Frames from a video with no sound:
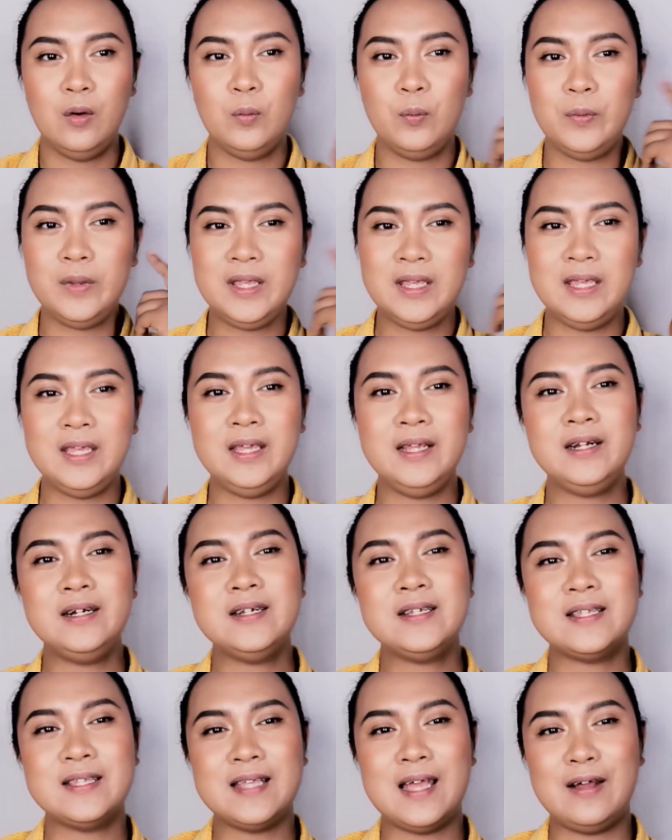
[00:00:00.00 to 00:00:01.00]
We
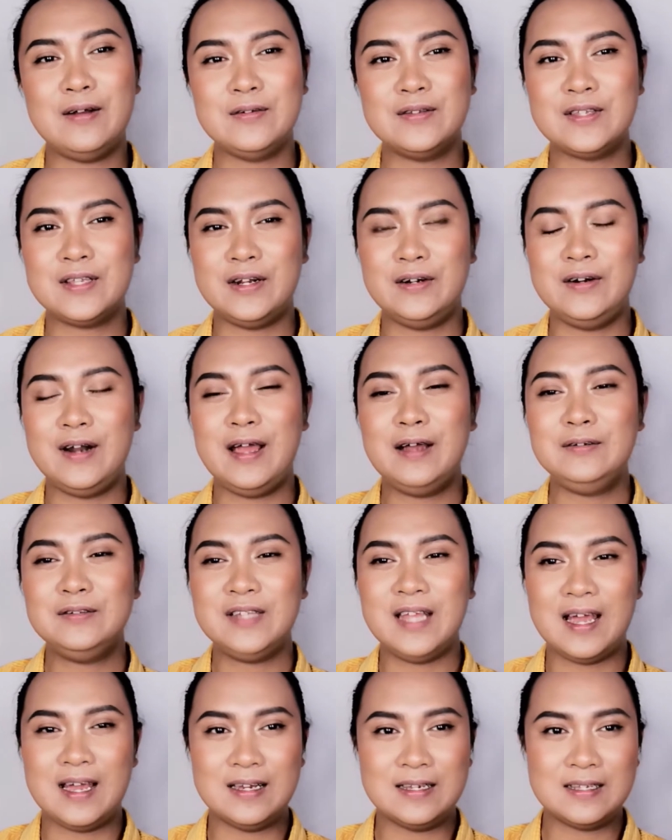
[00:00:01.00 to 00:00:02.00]
hear sounds
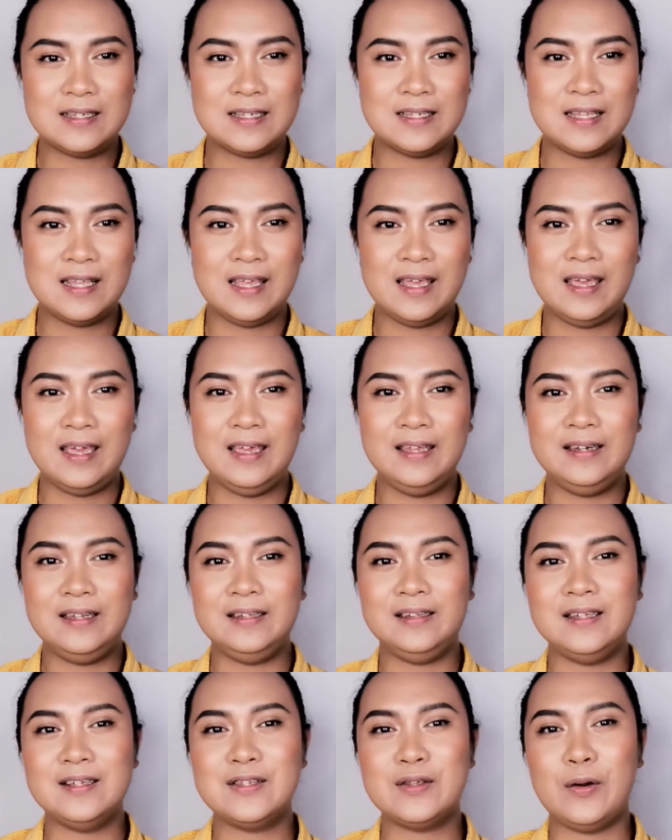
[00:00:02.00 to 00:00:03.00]
around us, and
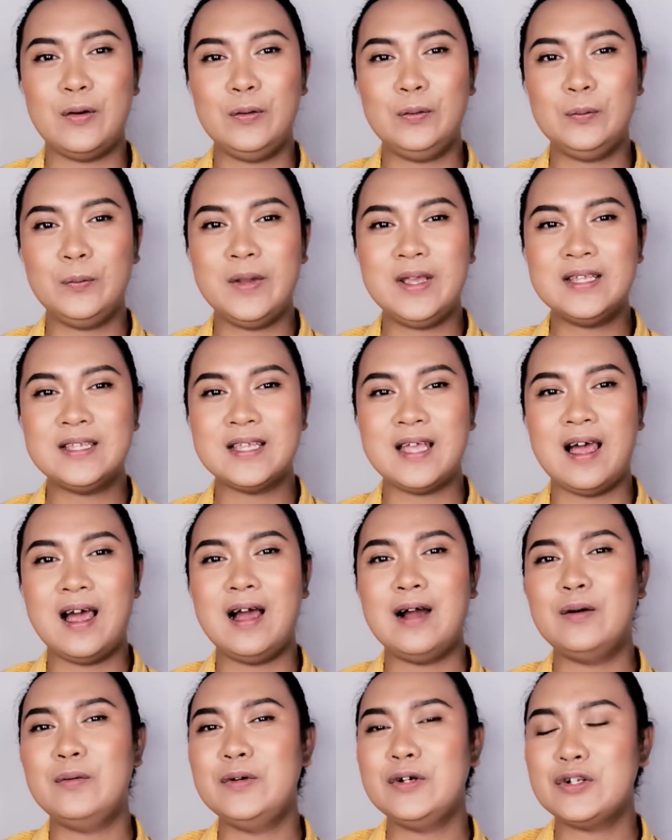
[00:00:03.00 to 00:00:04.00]
it is always
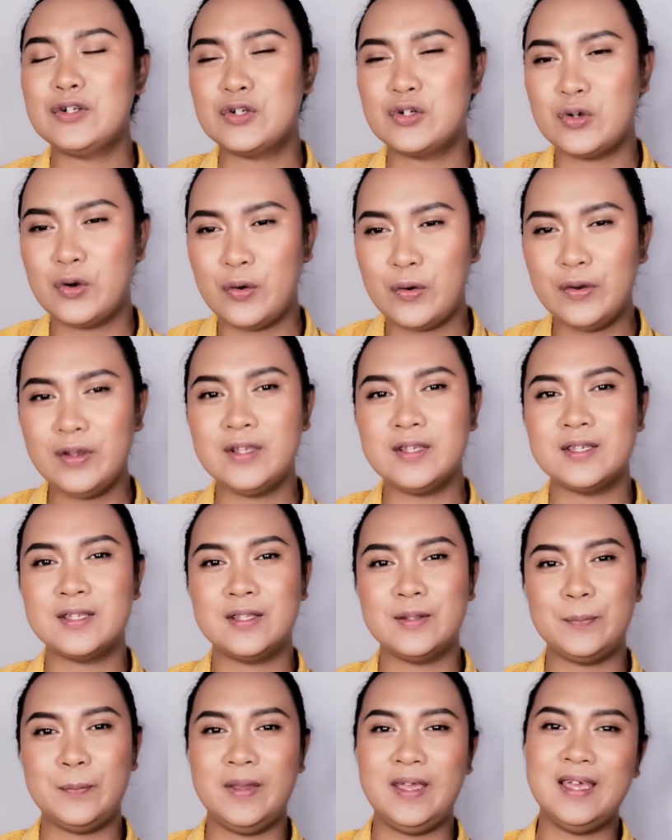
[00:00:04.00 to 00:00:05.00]
our choice
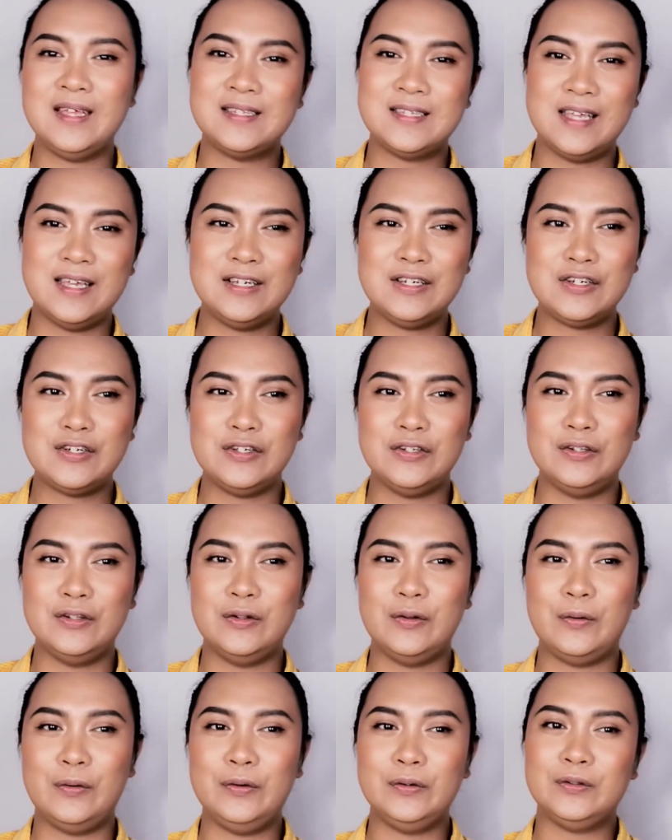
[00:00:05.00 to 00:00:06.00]
to pay
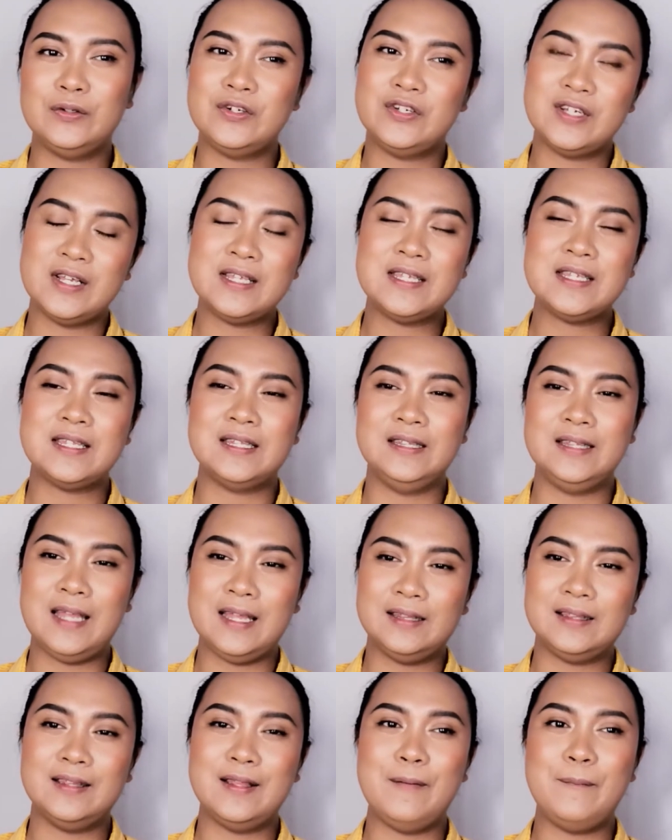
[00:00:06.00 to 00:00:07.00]
attention or to just
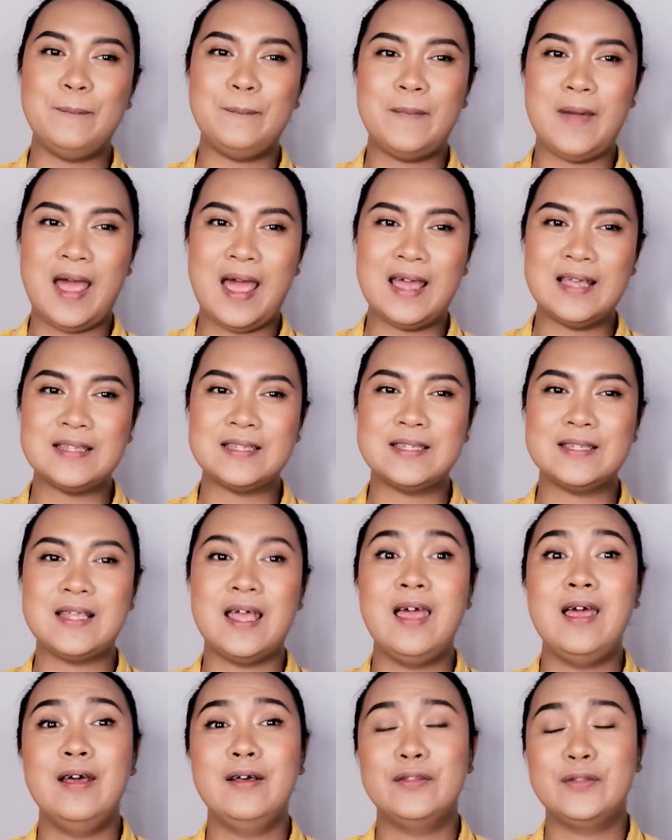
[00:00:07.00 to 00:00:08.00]
let them pass
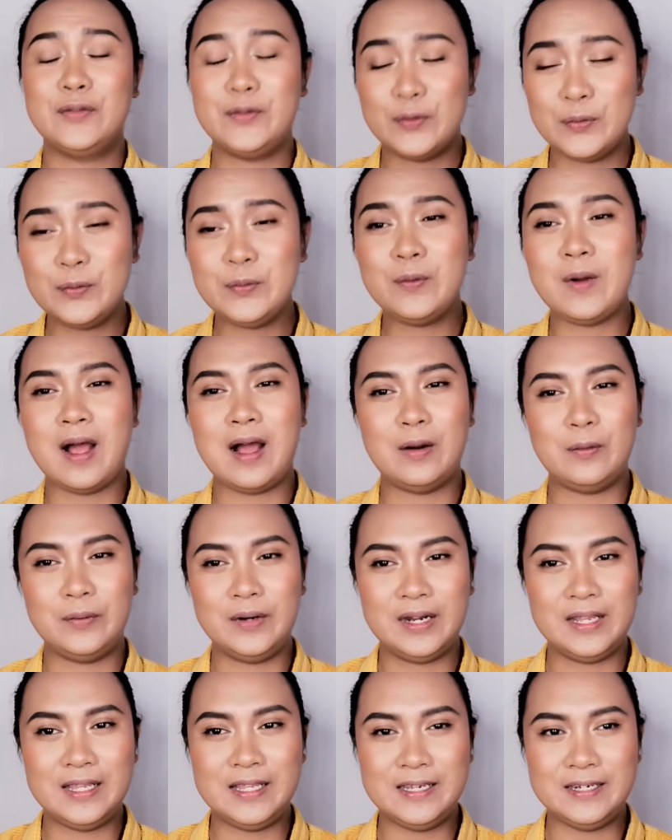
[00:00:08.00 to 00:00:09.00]
through
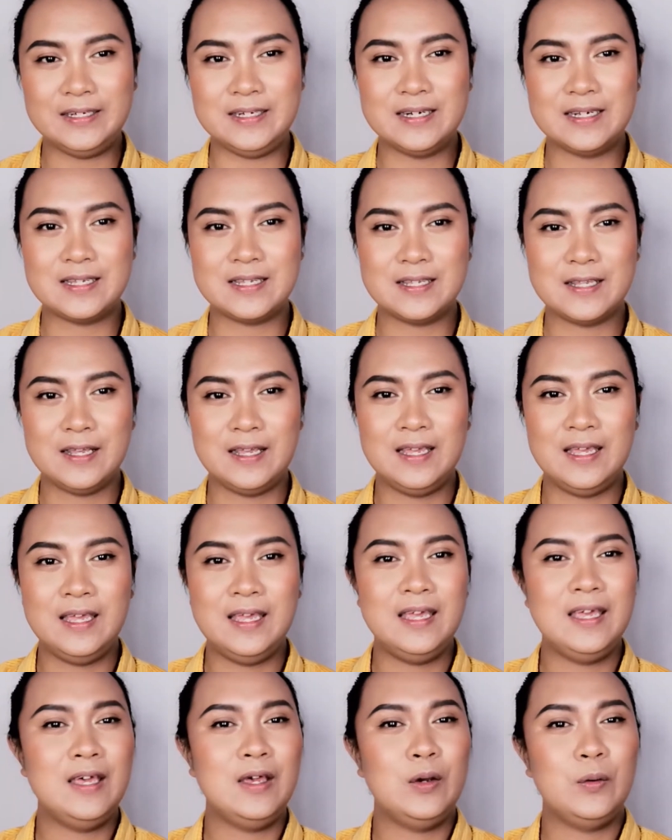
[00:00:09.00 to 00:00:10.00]
our ears.
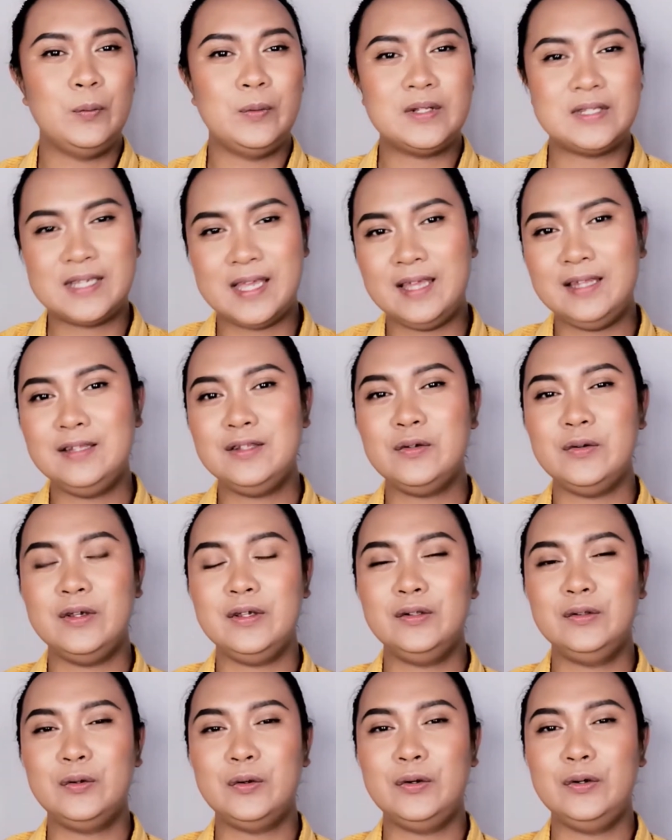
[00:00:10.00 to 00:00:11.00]
We tend to
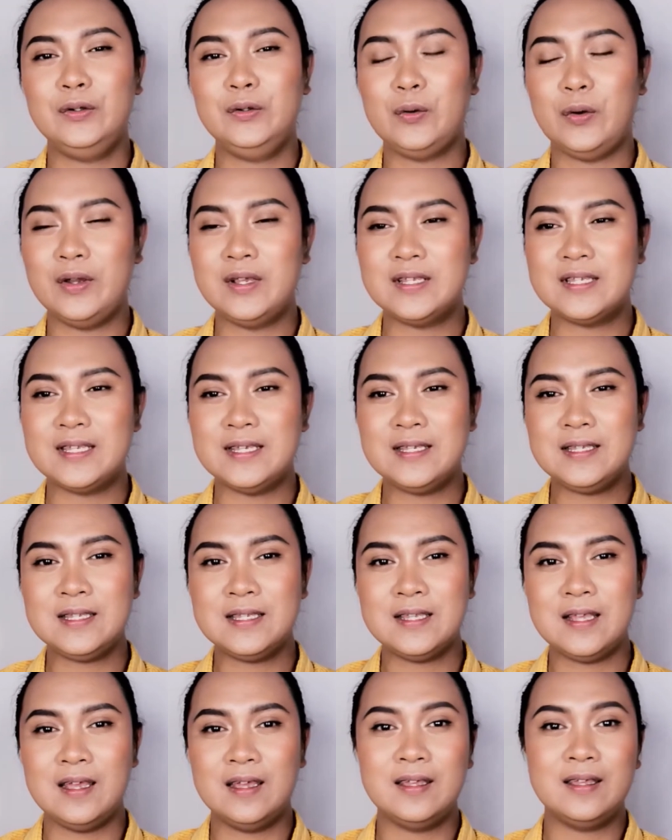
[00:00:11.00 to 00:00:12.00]
ignore
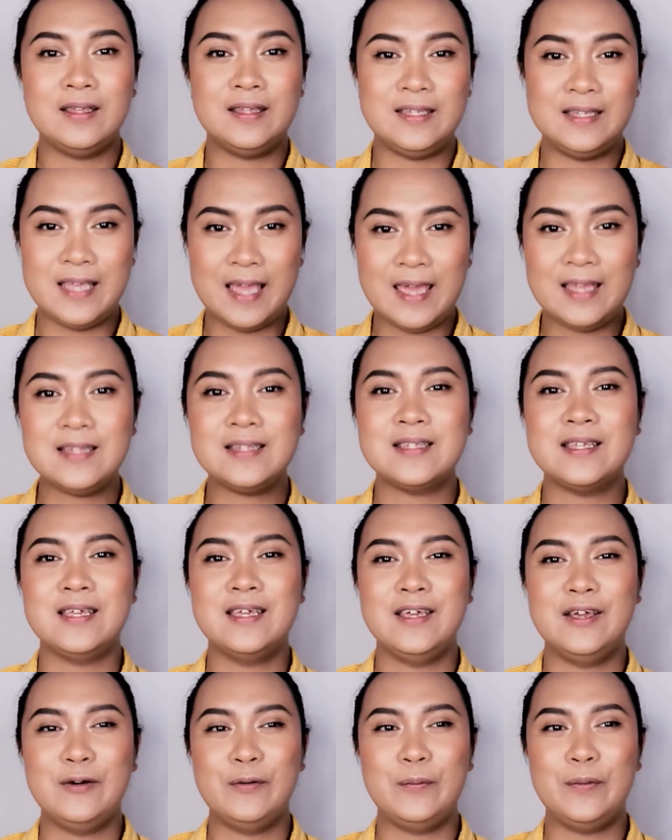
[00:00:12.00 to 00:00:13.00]
noises, yet
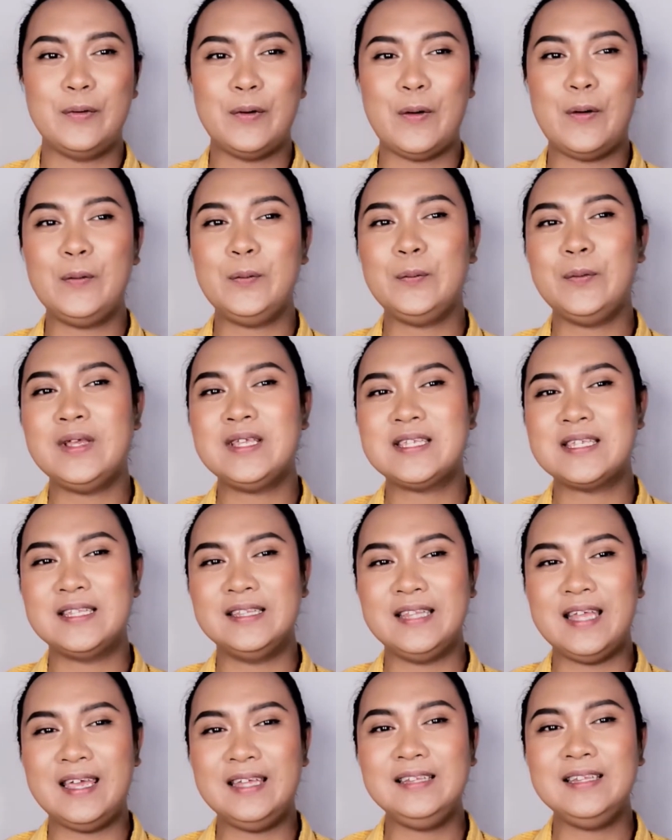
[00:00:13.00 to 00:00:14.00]
we always
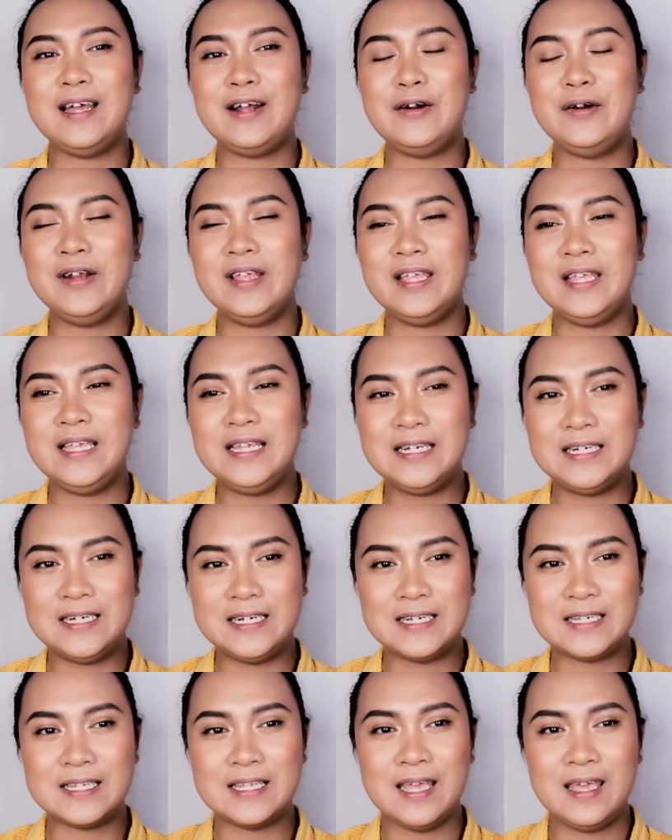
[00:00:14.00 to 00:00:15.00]
lend our
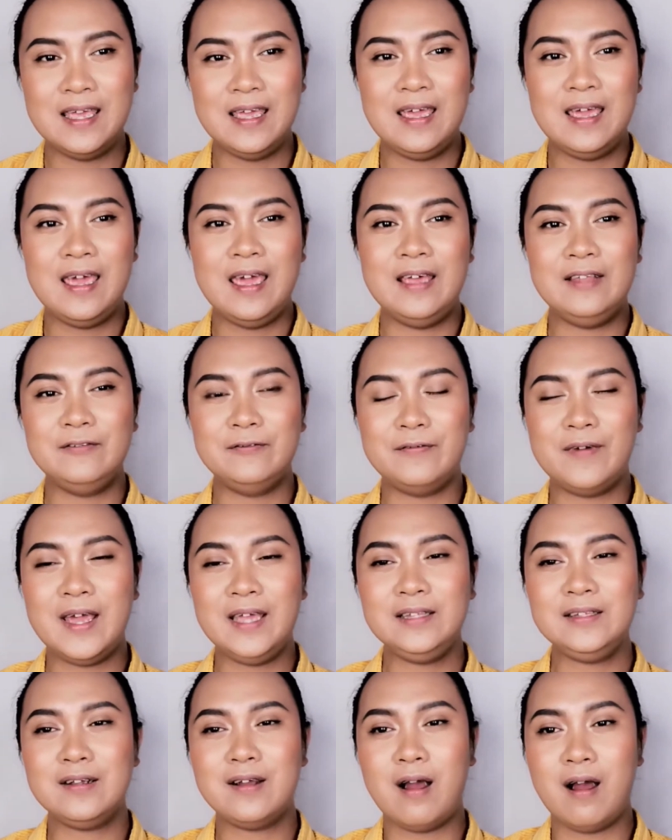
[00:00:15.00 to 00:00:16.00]
ears and
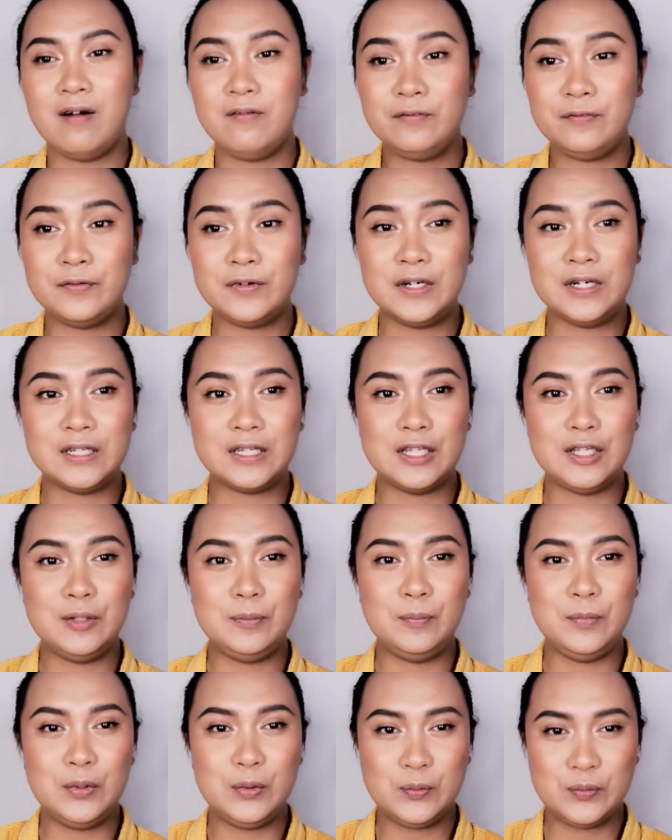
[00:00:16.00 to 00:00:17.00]
find comfort
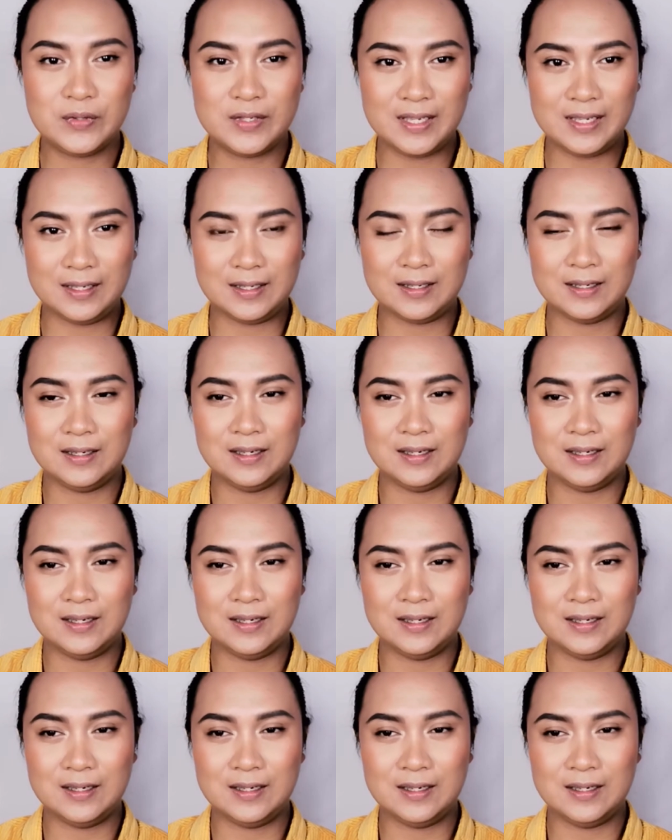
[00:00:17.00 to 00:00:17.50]
in music.